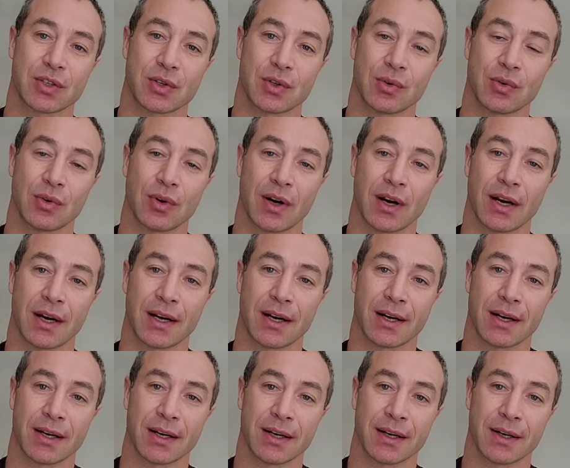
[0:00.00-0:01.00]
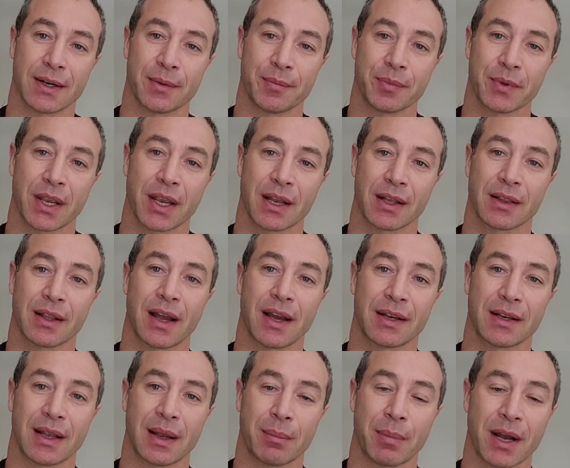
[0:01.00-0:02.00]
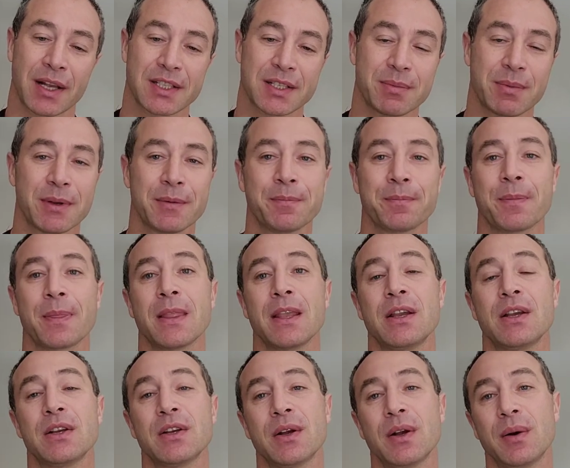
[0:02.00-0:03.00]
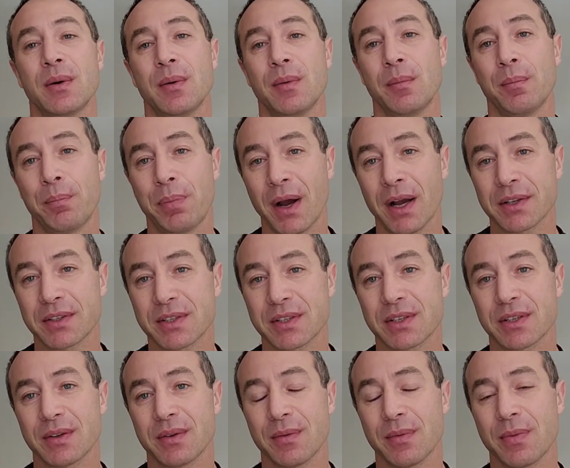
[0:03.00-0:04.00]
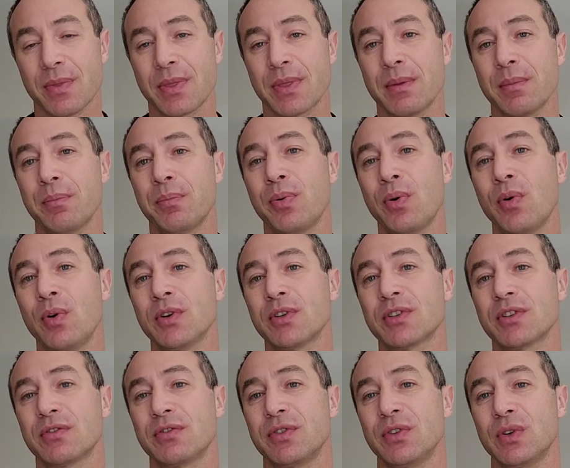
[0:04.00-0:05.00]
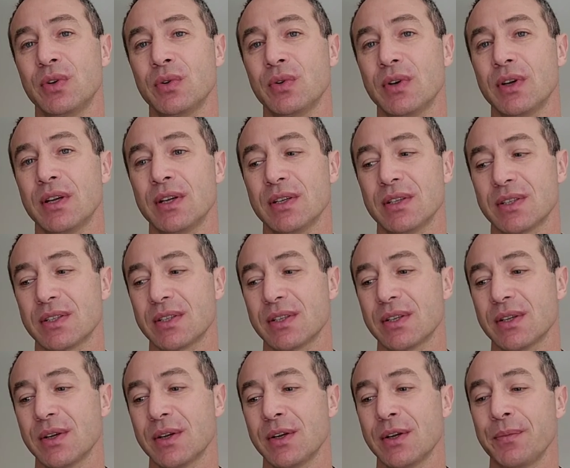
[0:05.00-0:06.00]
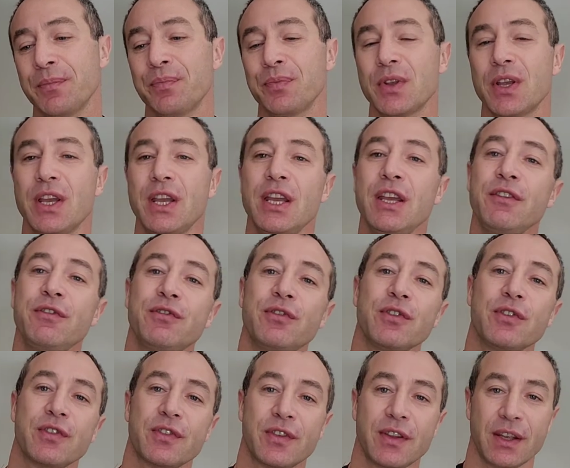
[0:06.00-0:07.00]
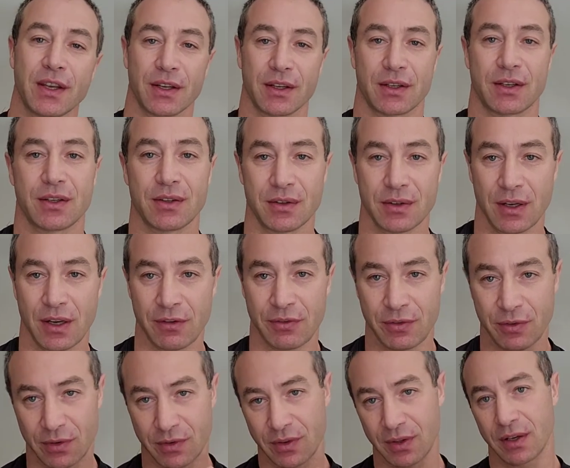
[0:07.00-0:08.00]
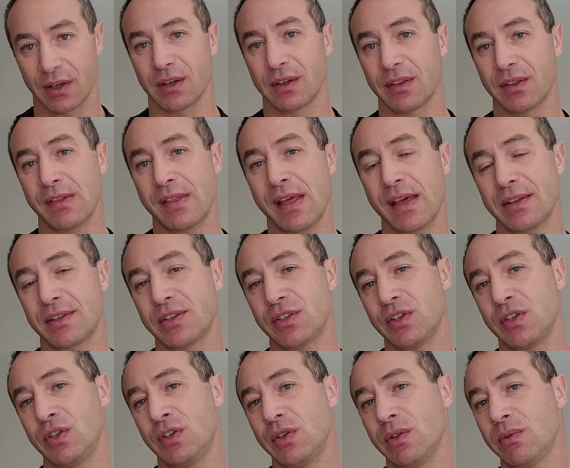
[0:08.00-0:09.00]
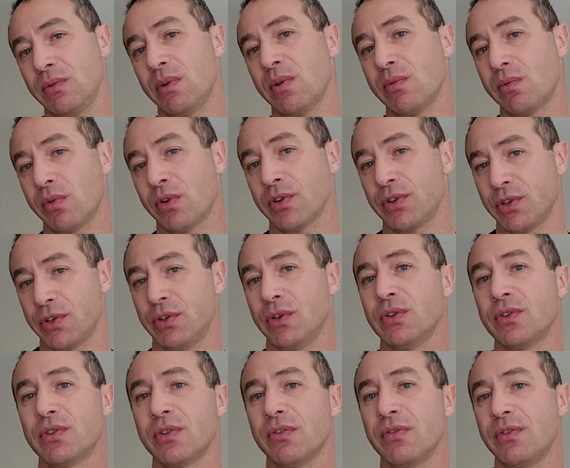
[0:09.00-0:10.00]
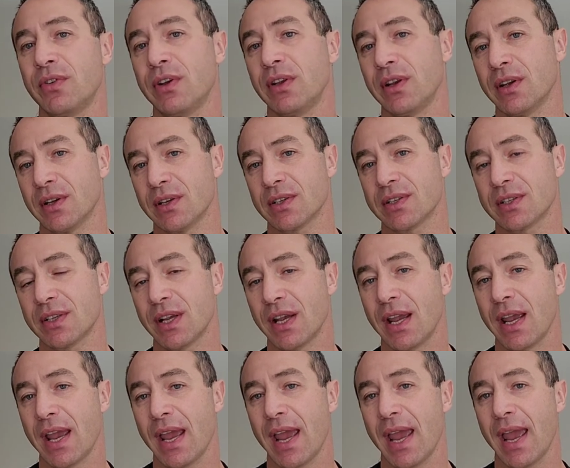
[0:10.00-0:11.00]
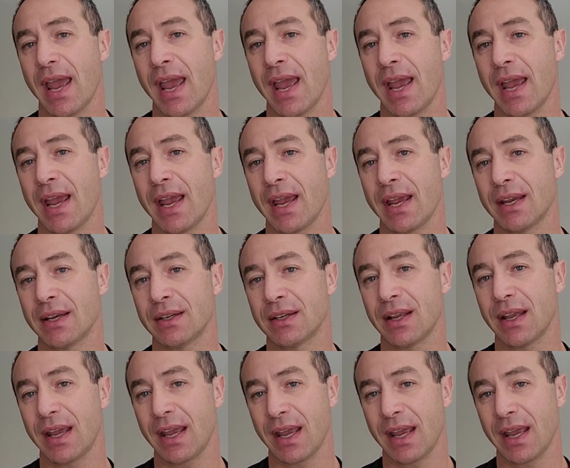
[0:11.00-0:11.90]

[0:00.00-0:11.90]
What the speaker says: to airline ombudsman. But point of view is, if you think that you will watch YouTube videos, and